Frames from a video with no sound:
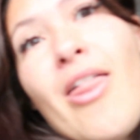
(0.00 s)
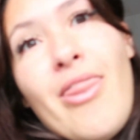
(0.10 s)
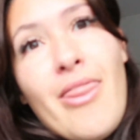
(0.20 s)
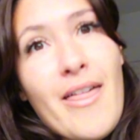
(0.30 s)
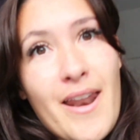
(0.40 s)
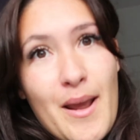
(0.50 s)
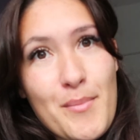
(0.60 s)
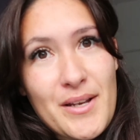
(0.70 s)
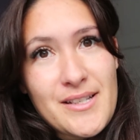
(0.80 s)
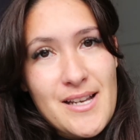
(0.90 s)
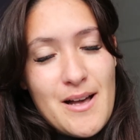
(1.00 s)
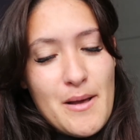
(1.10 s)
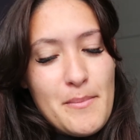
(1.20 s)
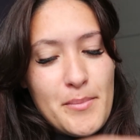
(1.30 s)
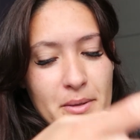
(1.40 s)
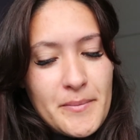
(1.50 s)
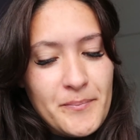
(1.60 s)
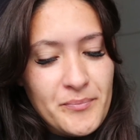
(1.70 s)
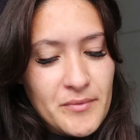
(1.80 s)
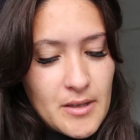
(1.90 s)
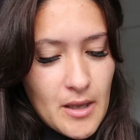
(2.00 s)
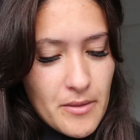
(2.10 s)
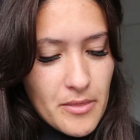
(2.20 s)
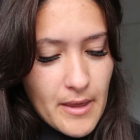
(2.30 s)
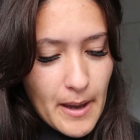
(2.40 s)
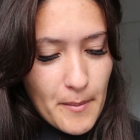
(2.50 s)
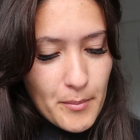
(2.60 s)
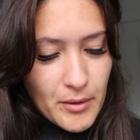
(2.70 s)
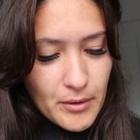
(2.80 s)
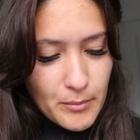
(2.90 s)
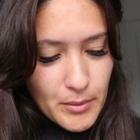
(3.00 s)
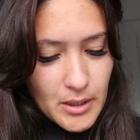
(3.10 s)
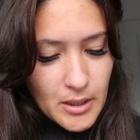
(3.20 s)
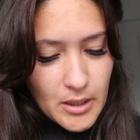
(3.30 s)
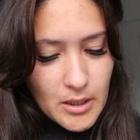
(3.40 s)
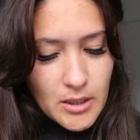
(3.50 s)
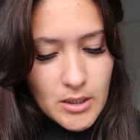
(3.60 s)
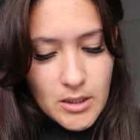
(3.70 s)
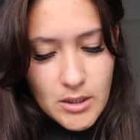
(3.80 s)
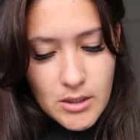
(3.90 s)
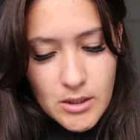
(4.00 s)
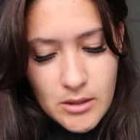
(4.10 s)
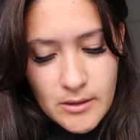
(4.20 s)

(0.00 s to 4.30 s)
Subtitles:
that I picked up, and that book being